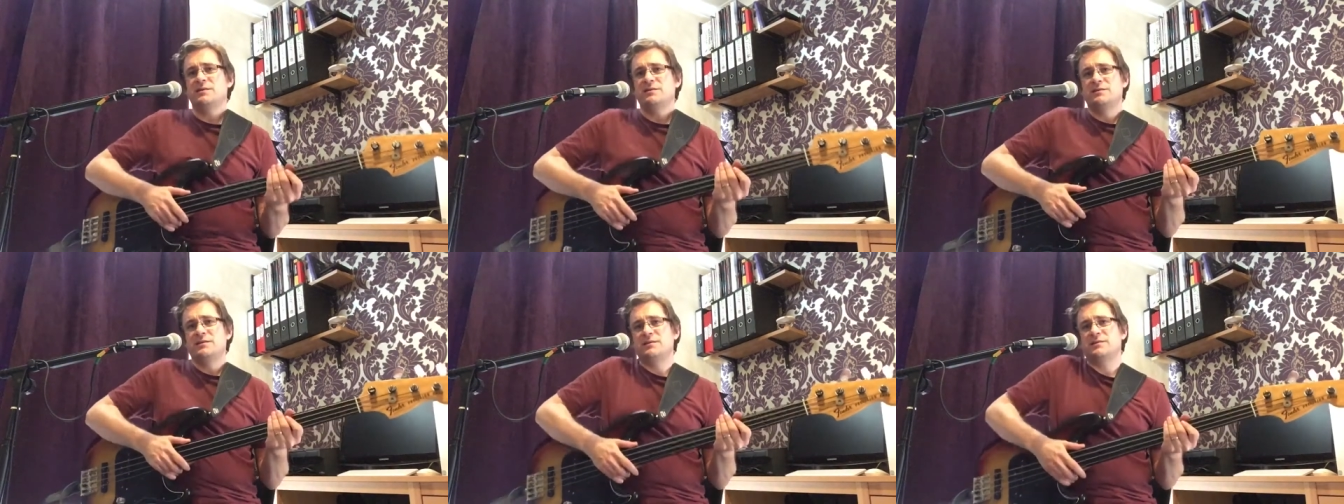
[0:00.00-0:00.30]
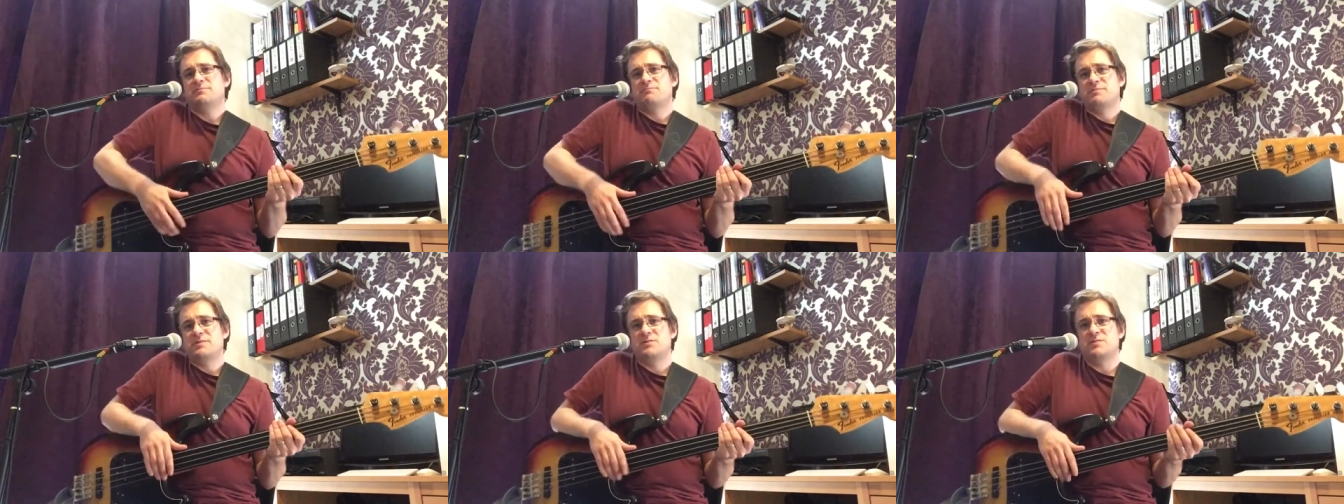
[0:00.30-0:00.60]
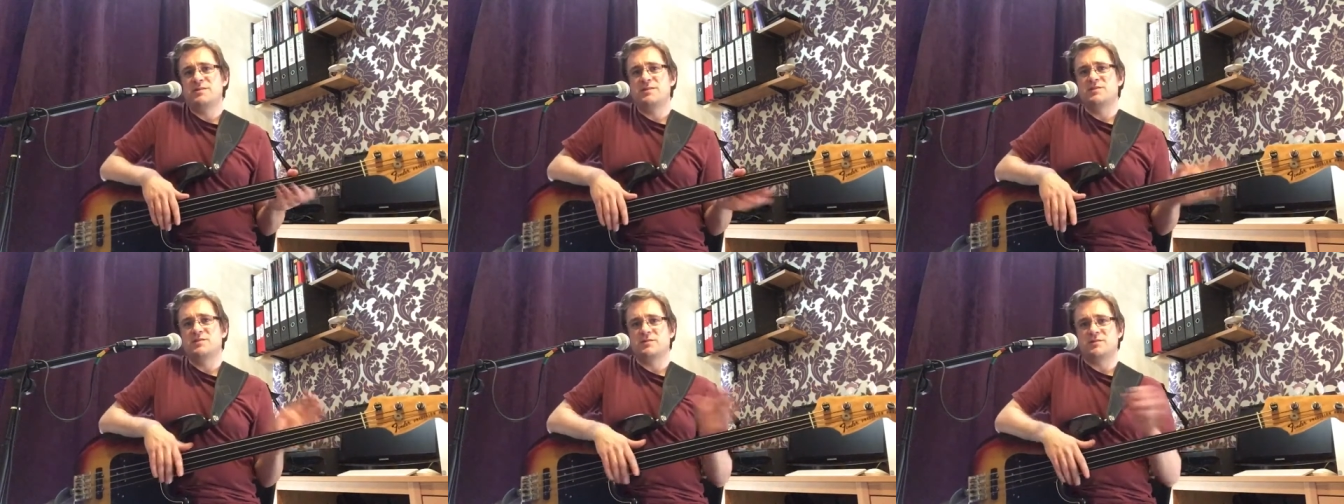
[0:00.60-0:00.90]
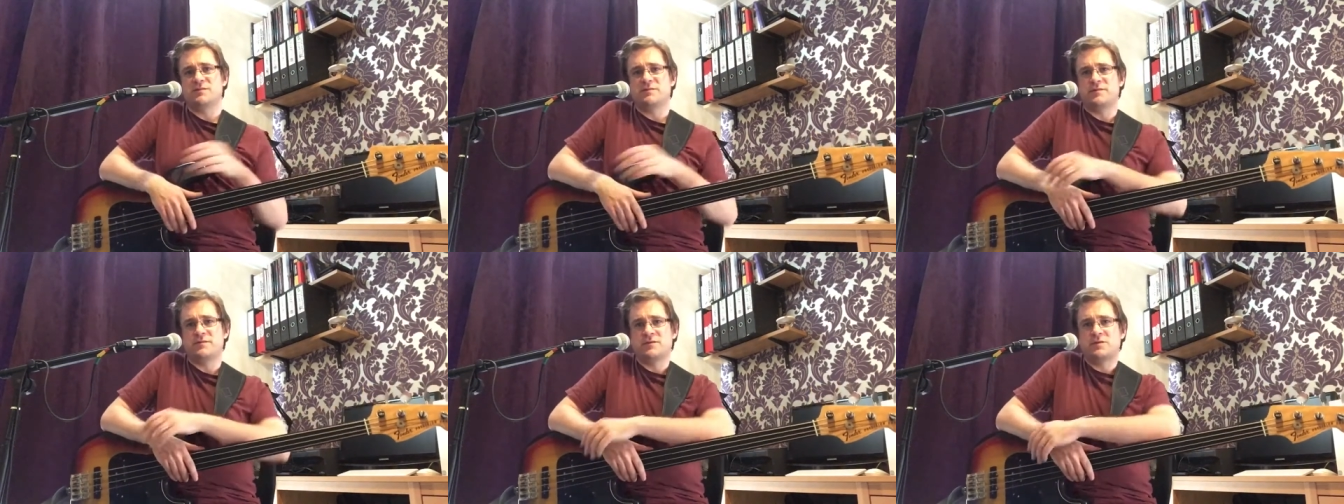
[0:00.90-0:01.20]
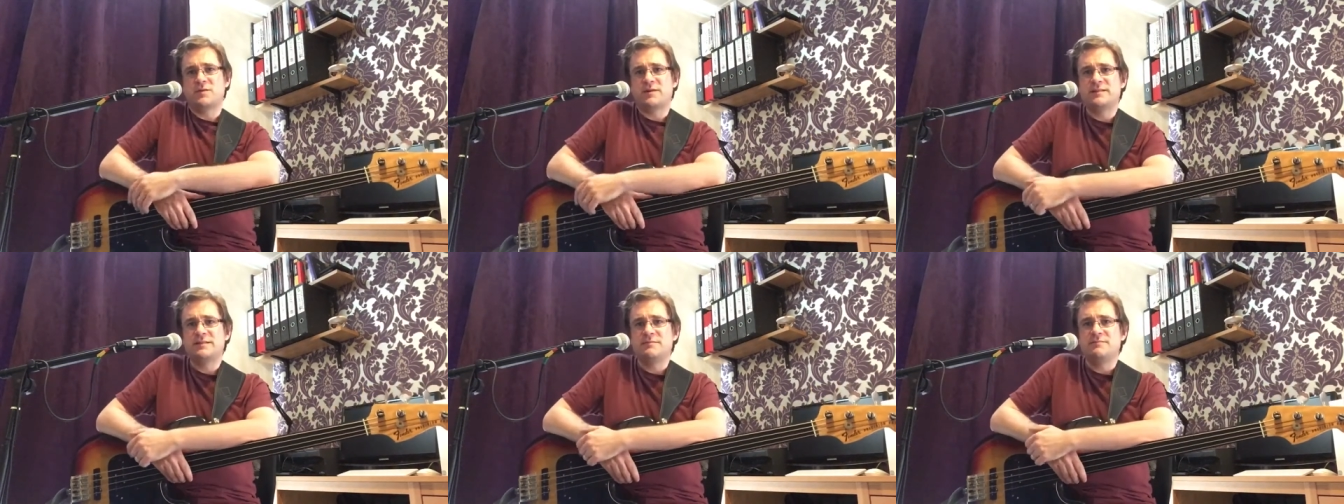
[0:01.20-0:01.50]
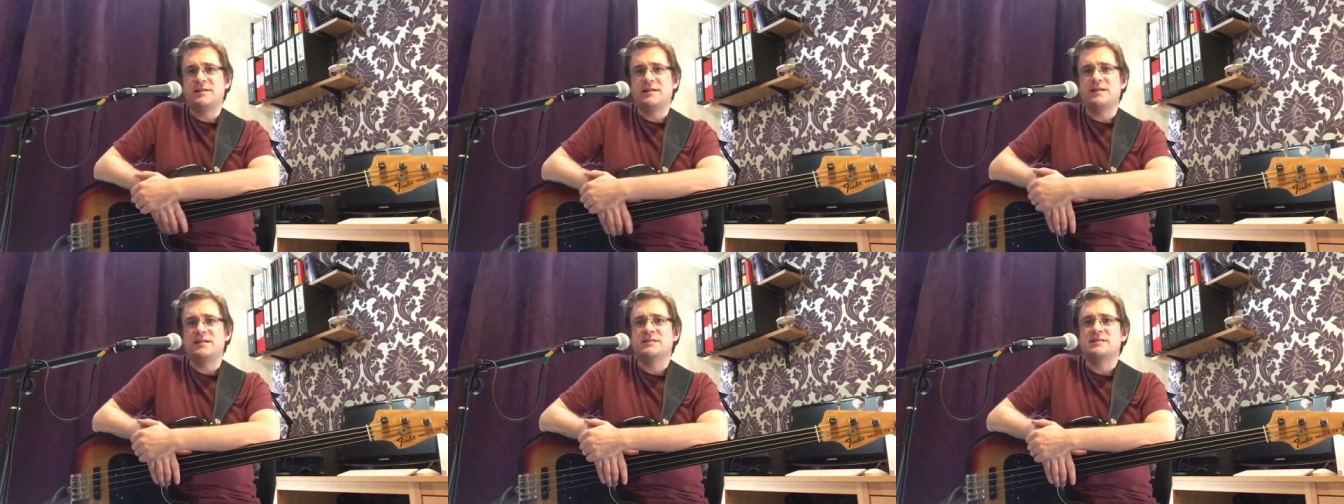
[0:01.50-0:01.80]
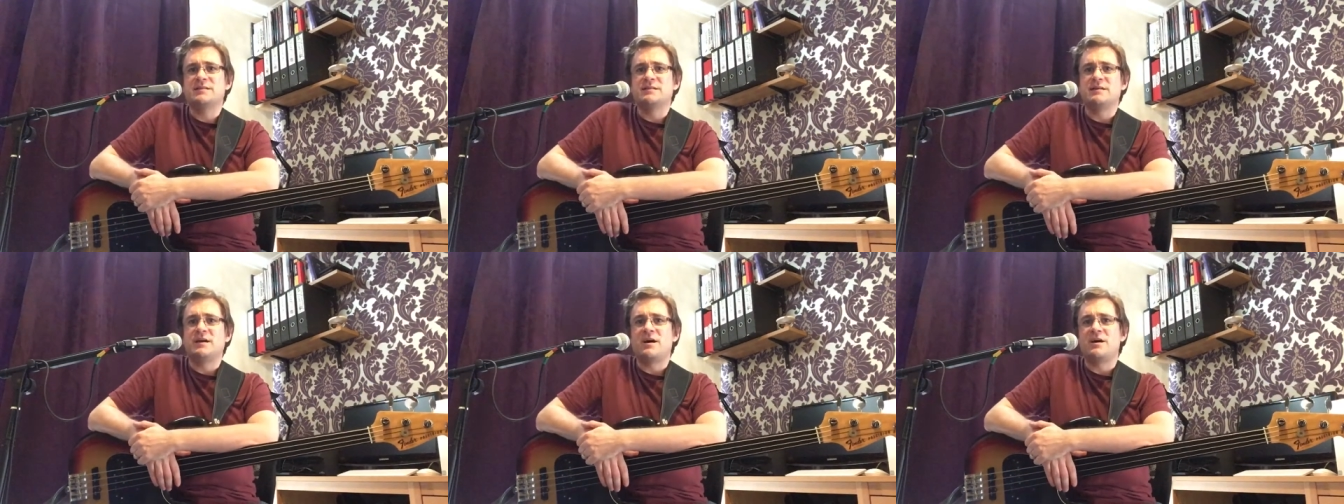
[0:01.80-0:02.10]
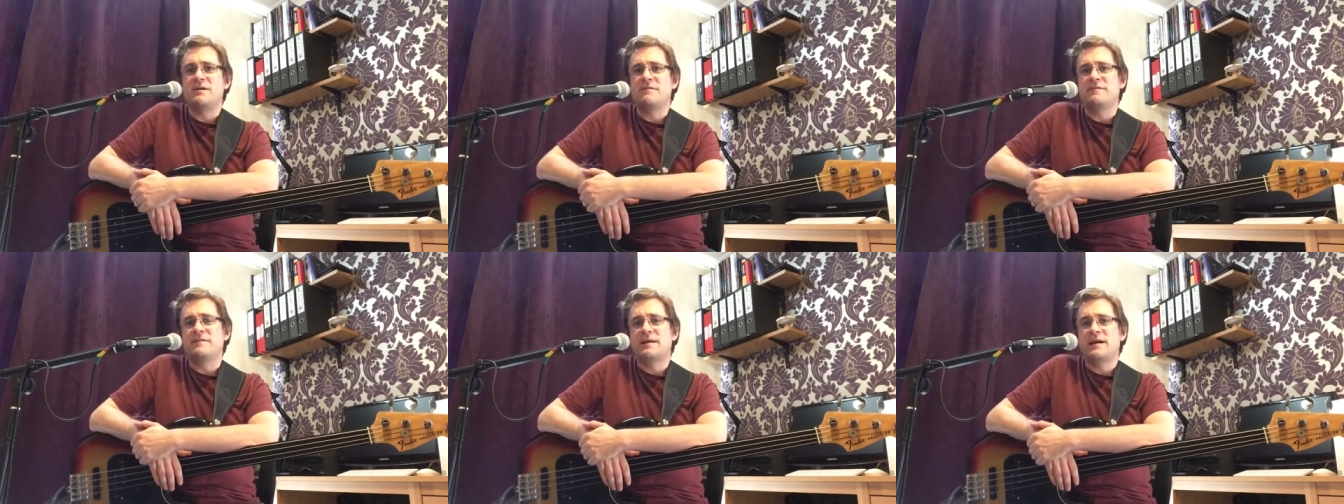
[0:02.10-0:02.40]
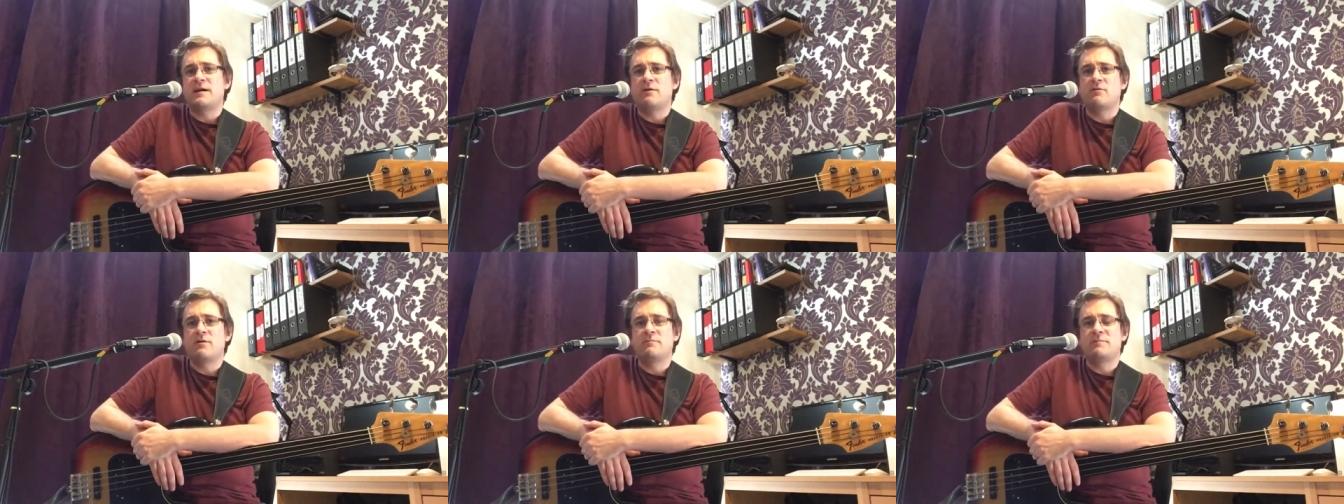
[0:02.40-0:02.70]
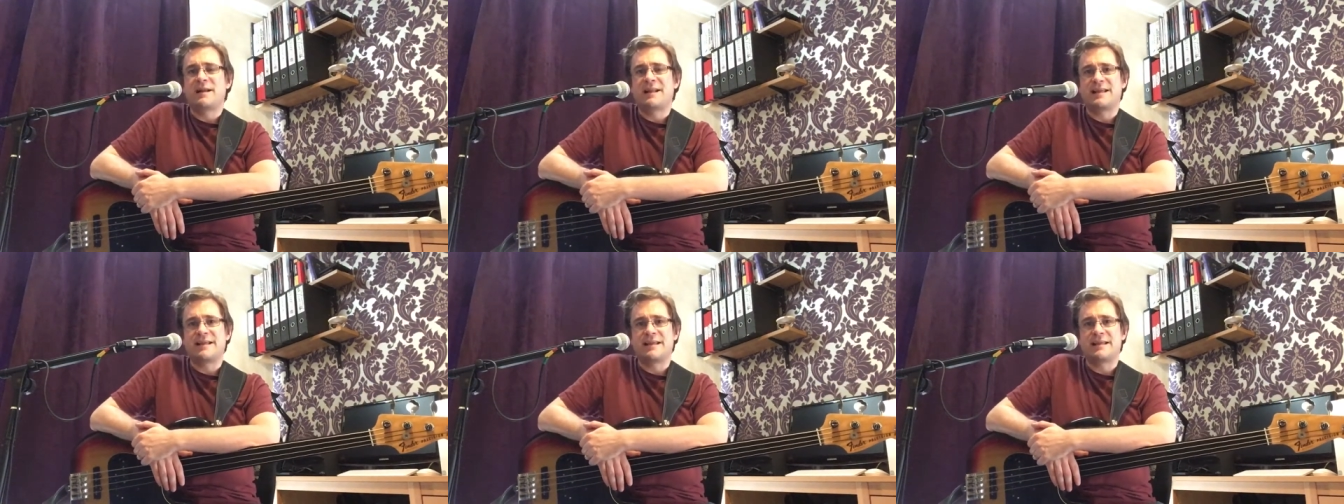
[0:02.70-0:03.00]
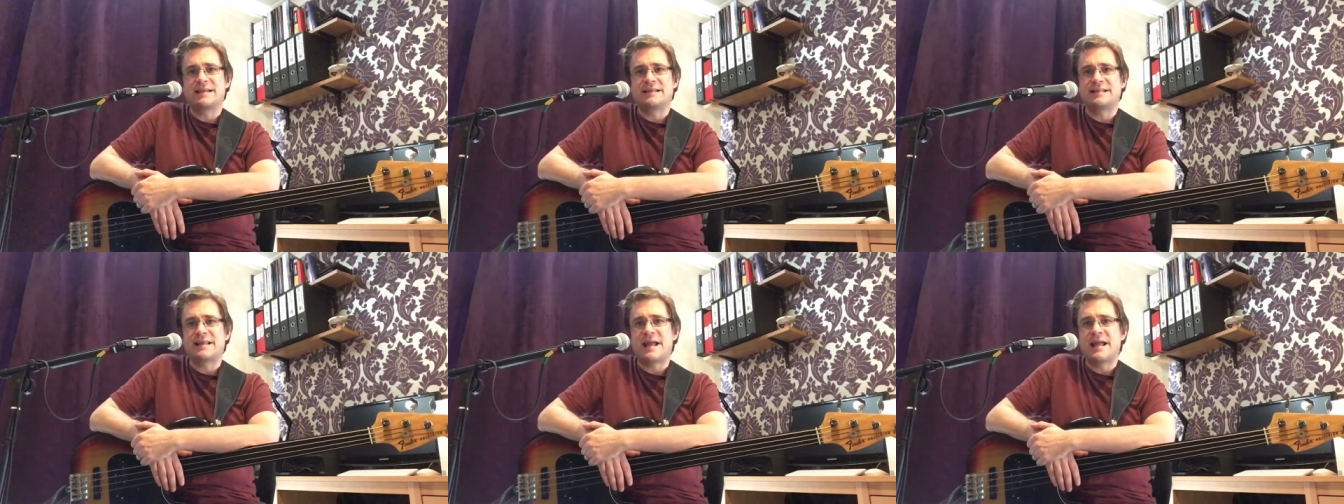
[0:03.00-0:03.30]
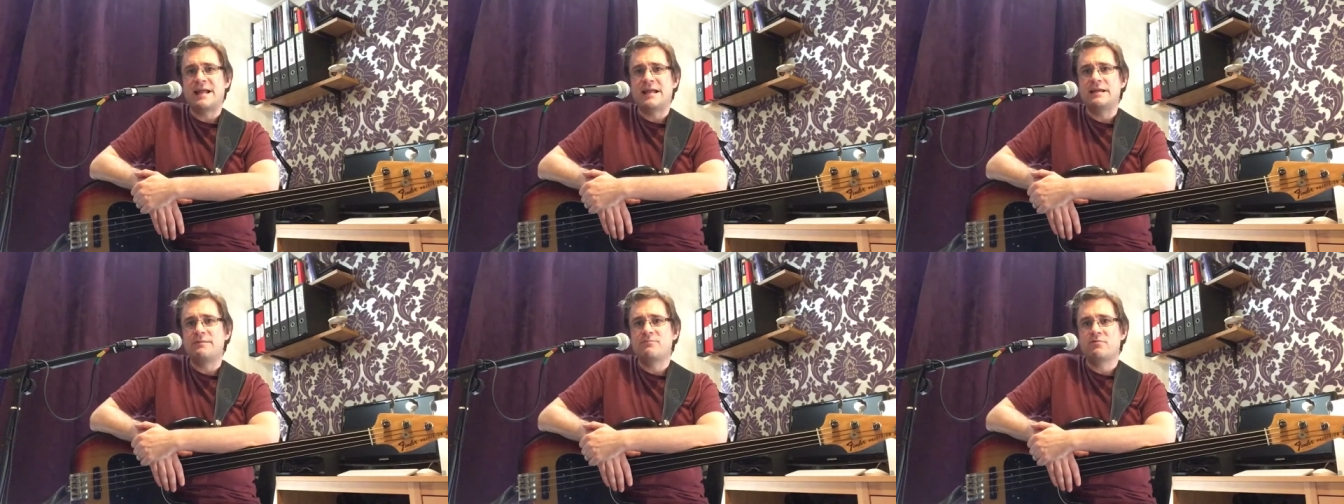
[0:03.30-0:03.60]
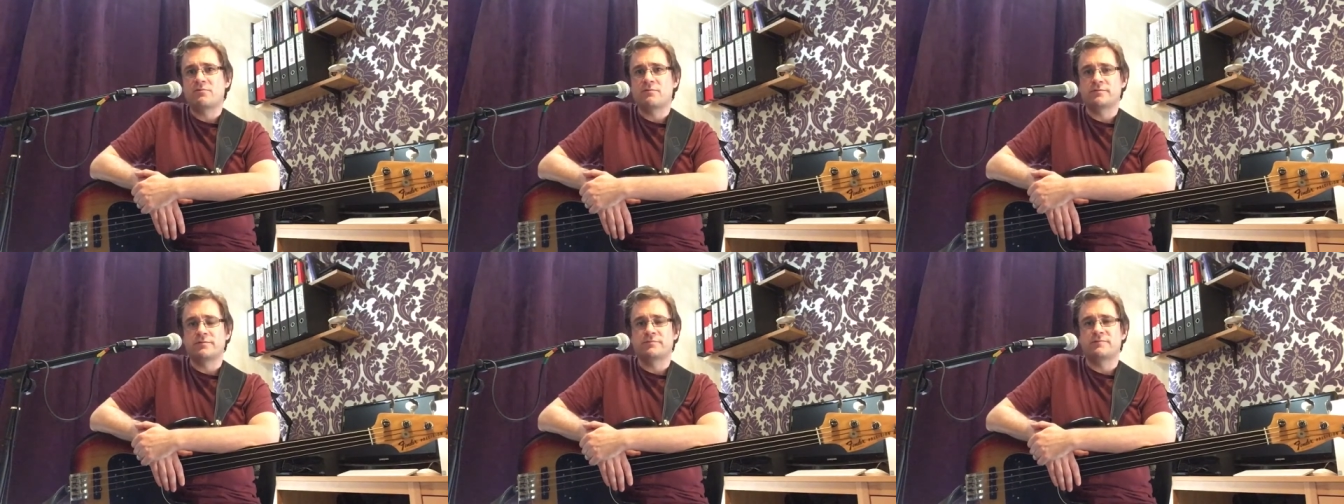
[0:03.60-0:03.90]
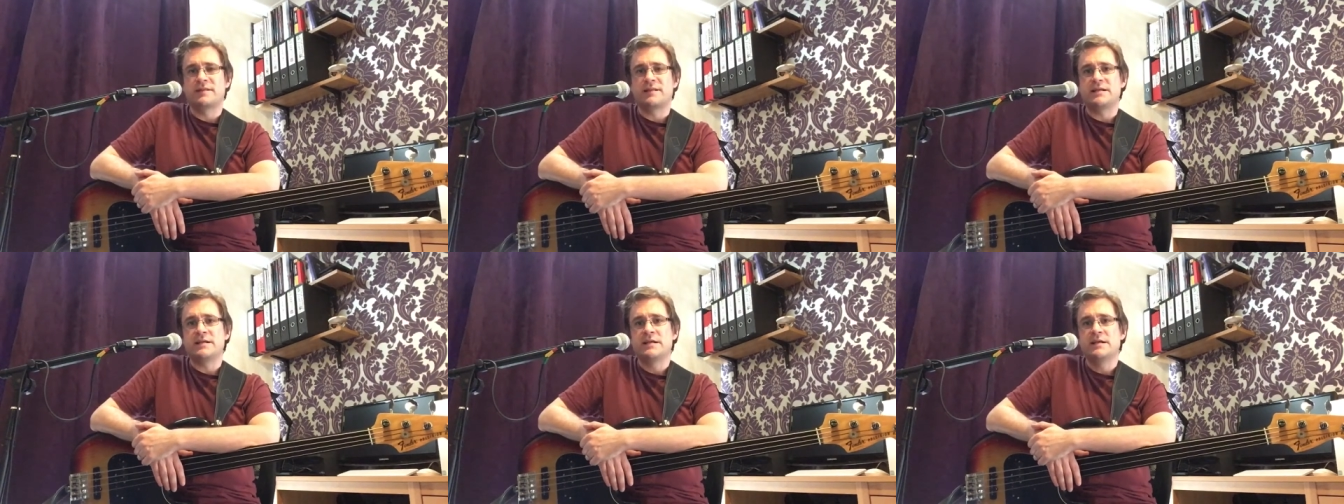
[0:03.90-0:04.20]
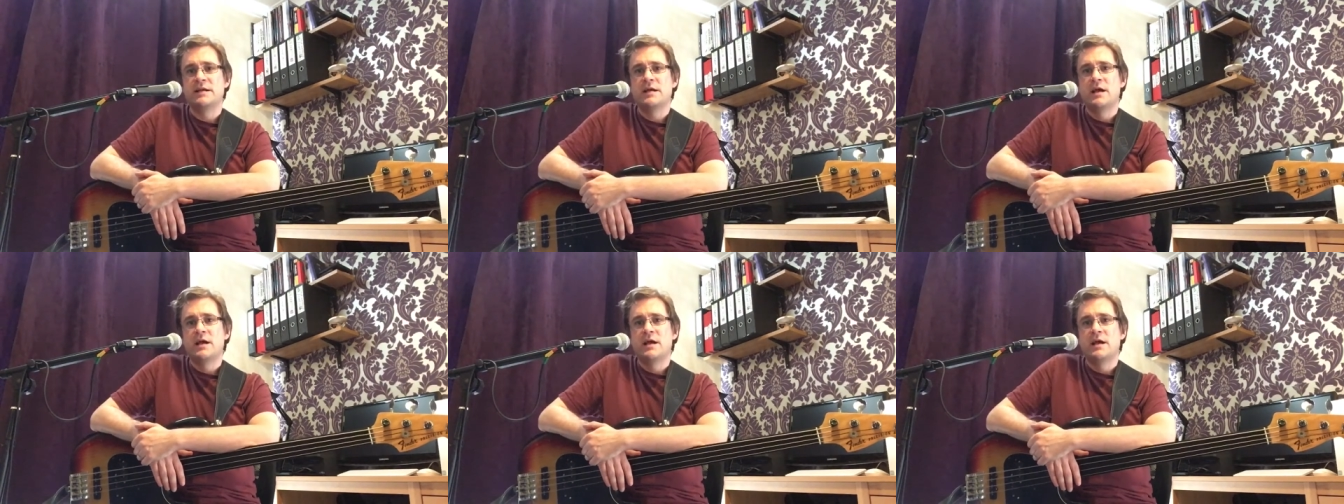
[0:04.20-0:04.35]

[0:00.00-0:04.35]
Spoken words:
It's between sort of 20 minutes and half an hour playing a day, probably.